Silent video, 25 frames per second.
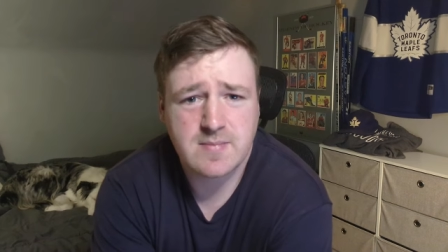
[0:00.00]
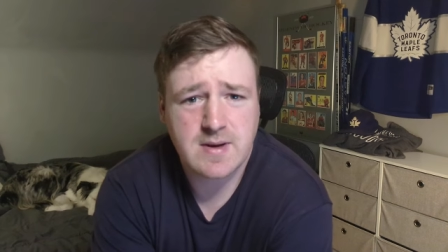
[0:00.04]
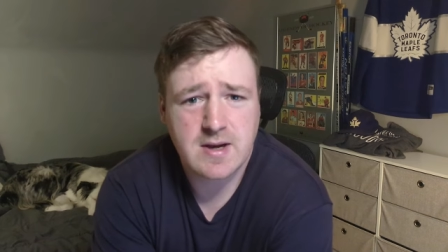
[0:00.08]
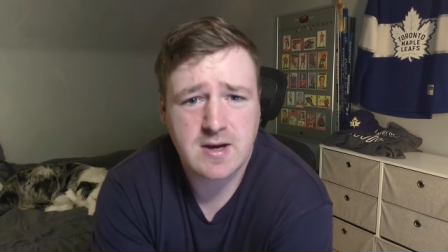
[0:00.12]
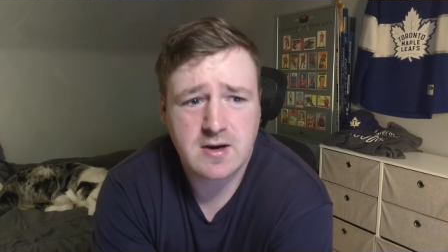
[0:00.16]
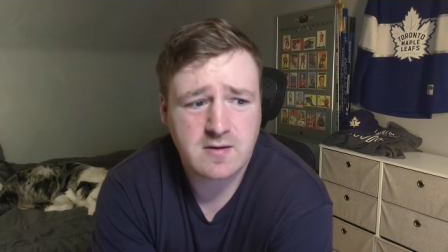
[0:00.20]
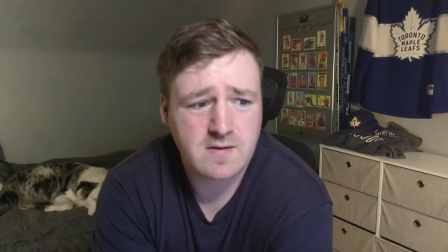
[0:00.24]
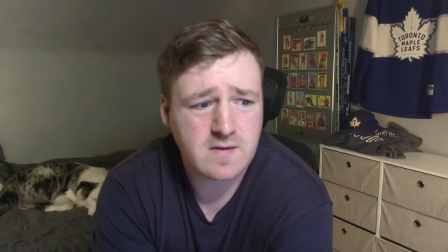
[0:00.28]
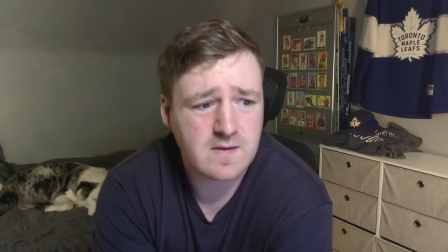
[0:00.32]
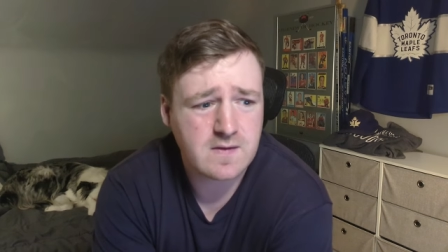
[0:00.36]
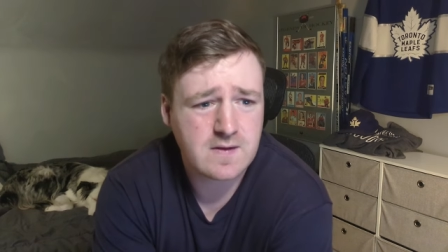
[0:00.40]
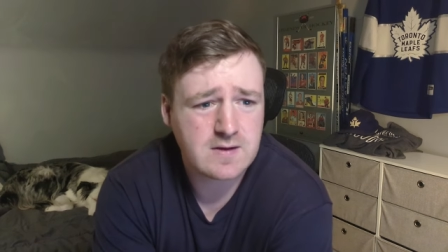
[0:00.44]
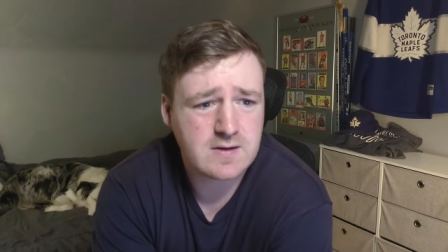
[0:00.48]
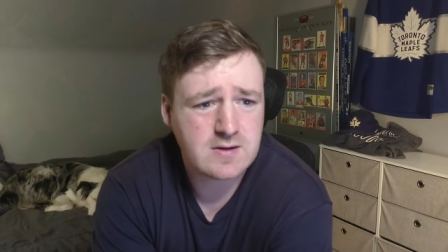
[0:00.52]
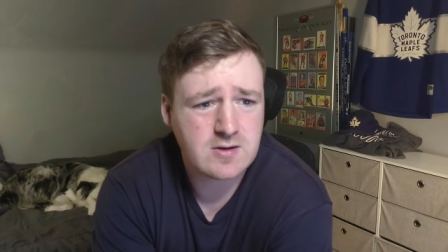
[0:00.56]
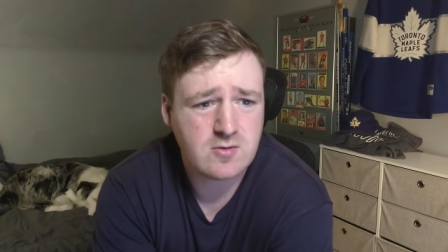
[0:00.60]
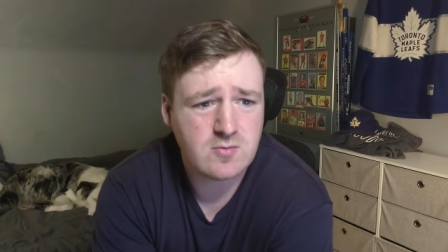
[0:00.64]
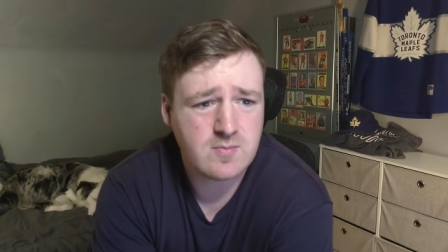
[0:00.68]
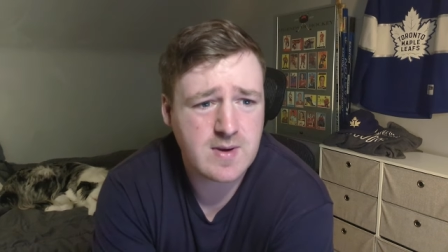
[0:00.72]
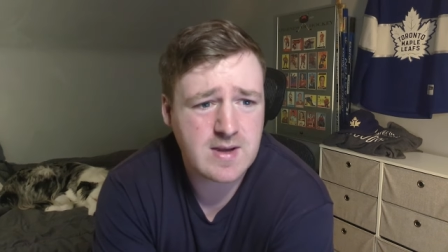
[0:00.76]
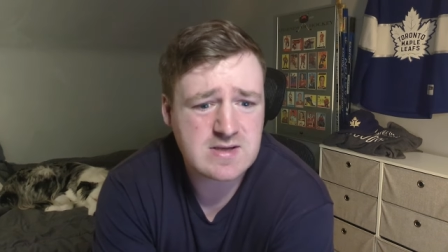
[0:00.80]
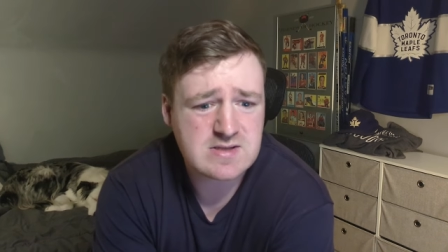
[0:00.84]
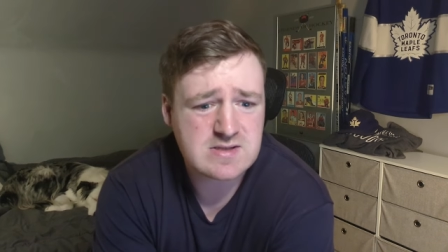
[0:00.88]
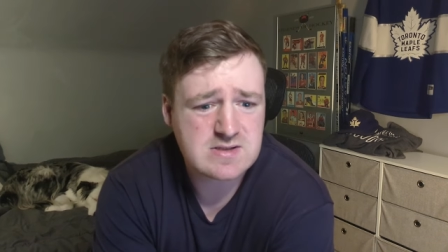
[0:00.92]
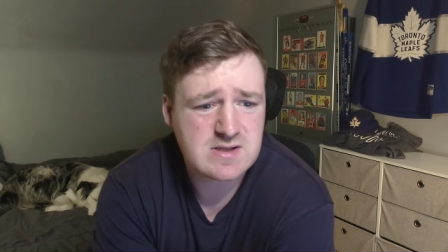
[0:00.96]
better than the two
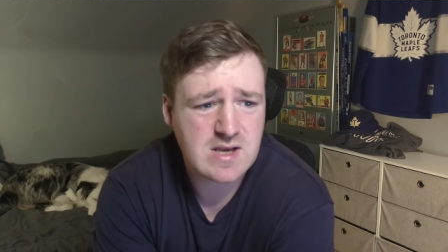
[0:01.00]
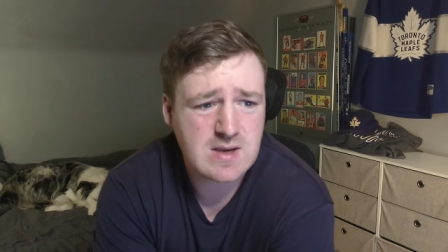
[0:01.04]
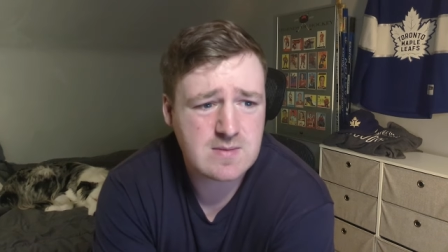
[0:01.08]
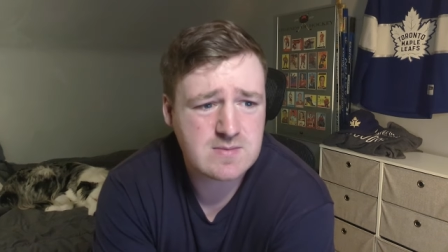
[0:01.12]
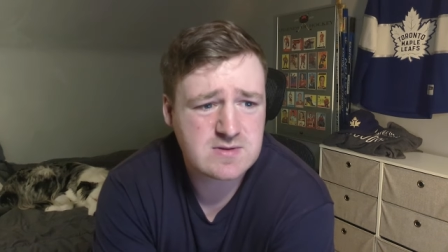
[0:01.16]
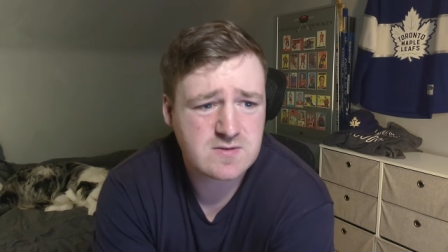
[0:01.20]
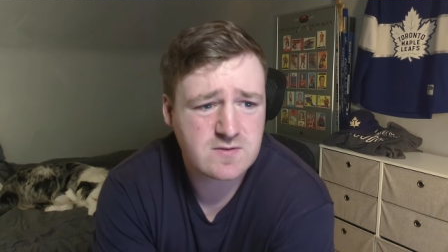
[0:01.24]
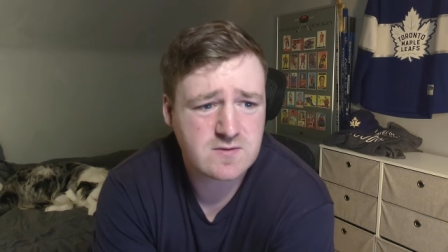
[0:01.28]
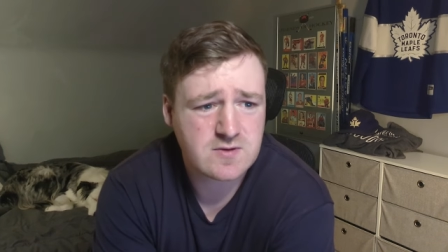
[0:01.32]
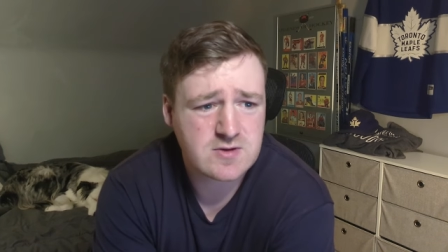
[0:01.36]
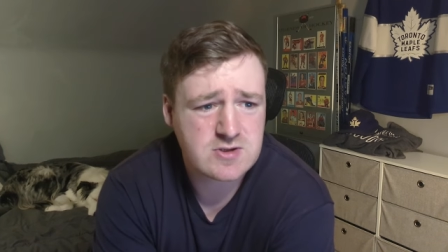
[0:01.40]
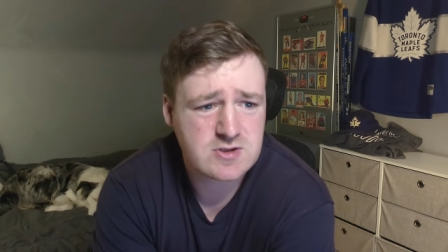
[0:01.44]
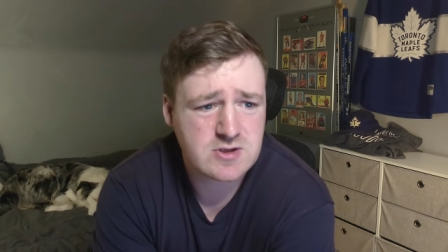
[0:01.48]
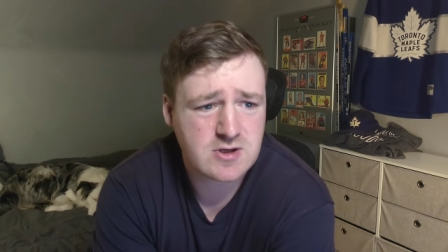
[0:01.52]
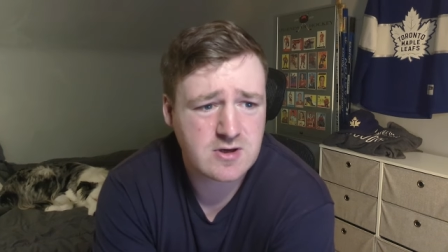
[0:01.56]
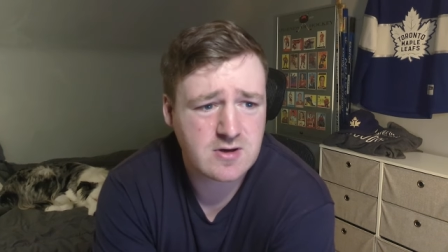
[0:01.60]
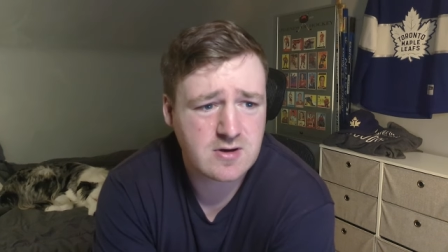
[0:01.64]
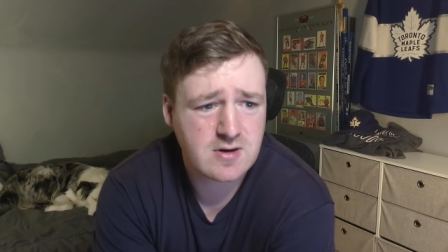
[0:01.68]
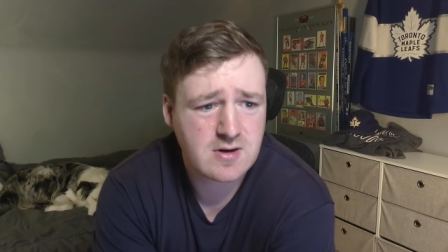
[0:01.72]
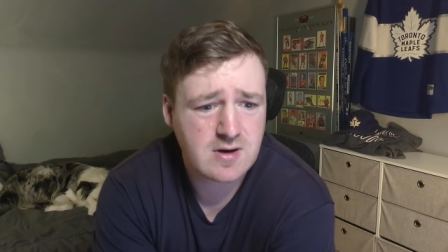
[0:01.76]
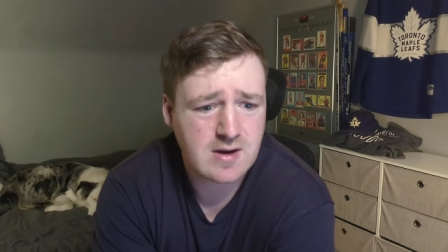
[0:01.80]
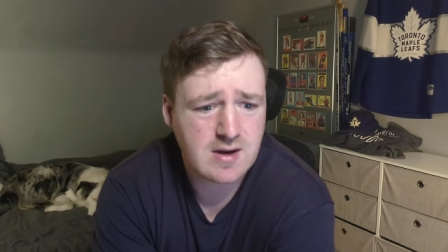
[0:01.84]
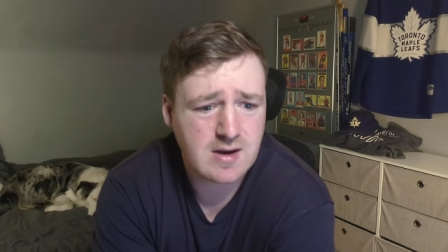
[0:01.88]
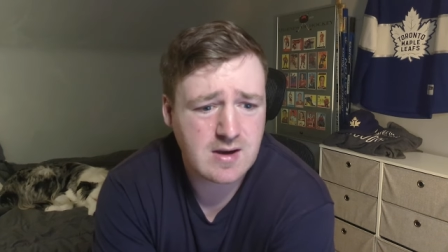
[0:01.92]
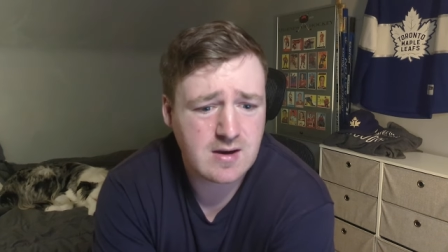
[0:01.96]
men's games for sure.